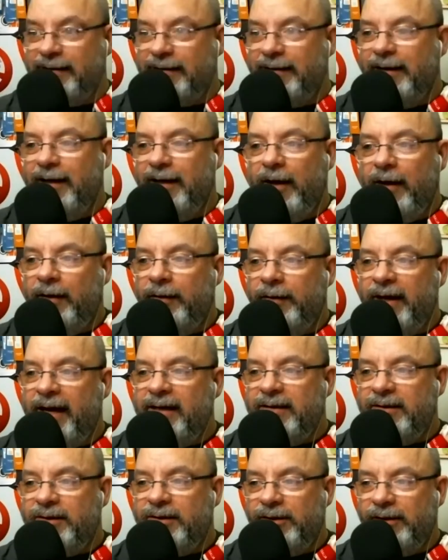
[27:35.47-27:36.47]
Although
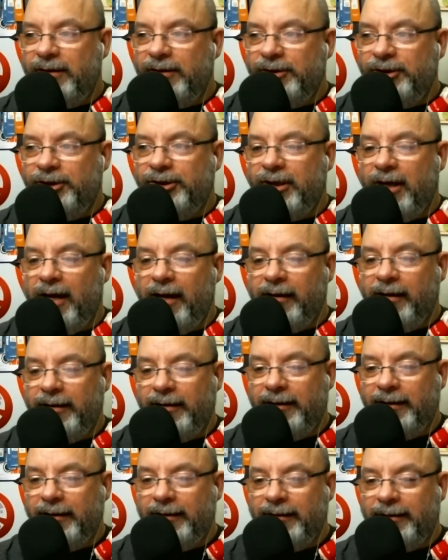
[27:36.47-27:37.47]
I think Expo
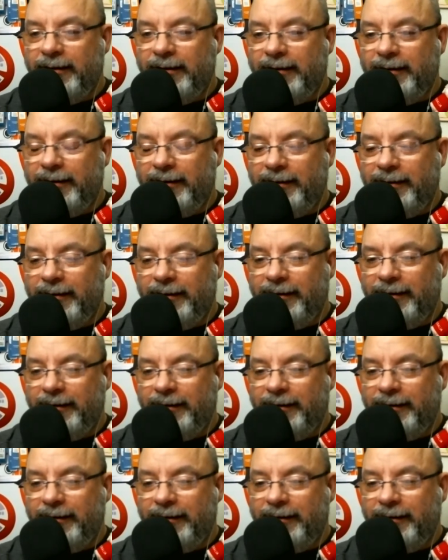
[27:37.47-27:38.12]
Logic is